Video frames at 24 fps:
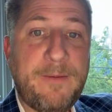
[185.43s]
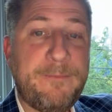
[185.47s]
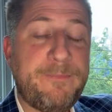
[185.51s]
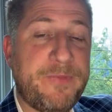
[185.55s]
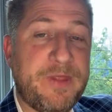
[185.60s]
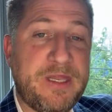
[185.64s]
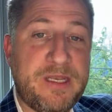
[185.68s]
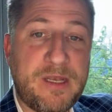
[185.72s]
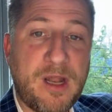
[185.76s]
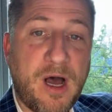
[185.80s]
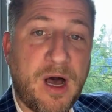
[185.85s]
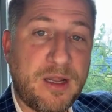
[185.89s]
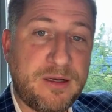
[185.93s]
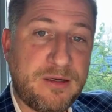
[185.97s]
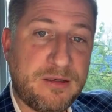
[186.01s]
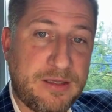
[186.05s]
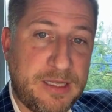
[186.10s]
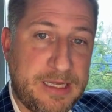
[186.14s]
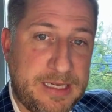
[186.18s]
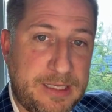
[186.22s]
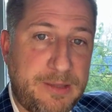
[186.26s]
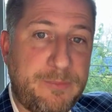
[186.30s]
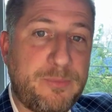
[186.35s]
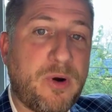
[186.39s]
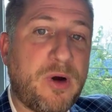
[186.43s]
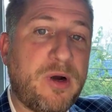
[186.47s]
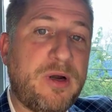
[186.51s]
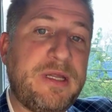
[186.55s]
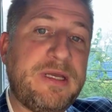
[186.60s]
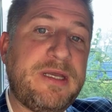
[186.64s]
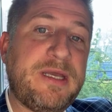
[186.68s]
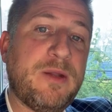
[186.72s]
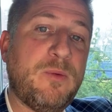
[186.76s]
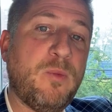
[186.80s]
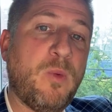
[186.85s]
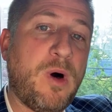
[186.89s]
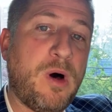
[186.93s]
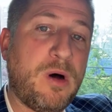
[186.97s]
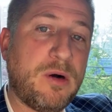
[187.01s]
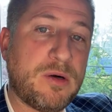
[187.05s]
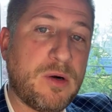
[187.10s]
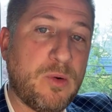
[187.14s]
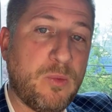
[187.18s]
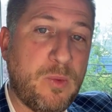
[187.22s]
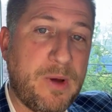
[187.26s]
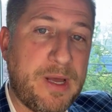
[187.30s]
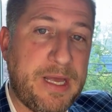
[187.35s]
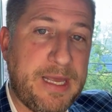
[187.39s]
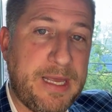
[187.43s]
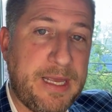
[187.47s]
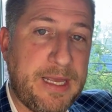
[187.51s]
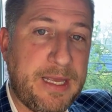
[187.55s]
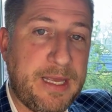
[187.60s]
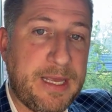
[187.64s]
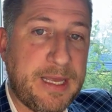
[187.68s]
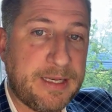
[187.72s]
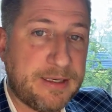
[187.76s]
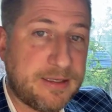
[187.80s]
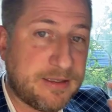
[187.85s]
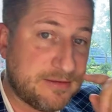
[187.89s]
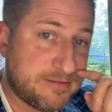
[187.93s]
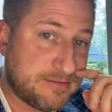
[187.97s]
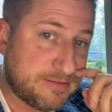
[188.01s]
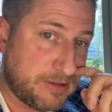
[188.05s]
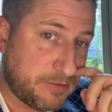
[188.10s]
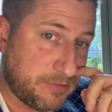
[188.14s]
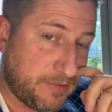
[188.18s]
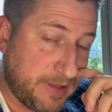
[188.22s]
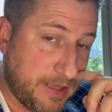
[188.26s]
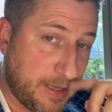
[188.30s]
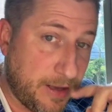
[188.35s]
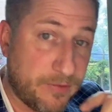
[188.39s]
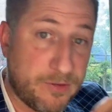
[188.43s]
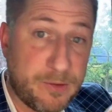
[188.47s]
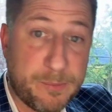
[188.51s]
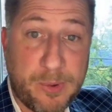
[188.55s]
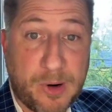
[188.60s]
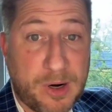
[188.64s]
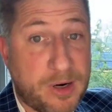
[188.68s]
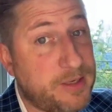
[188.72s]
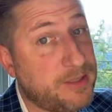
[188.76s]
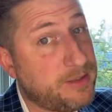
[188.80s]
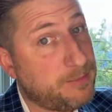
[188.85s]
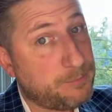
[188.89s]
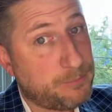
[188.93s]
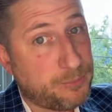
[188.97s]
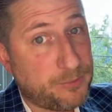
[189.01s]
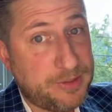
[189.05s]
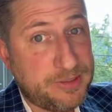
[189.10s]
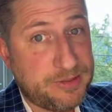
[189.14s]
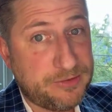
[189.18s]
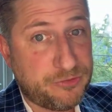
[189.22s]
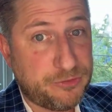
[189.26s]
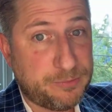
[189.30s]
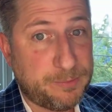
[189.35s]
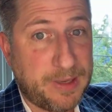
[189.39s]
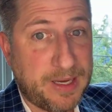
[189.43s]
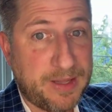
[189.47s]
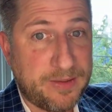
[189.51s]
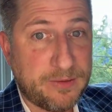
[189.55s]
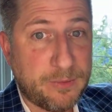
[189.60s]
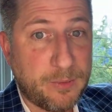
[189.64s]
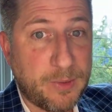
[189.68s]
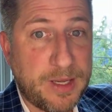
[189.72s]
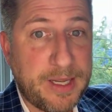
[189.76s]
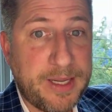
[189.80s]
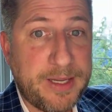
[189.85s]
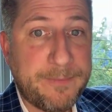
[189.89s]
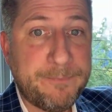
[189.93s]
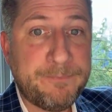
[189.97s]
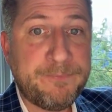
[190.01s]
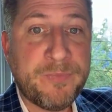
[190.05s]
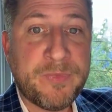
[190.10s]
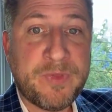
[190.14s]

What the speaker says: The non-delaying party can walk away and consider the other party in breach, by the way.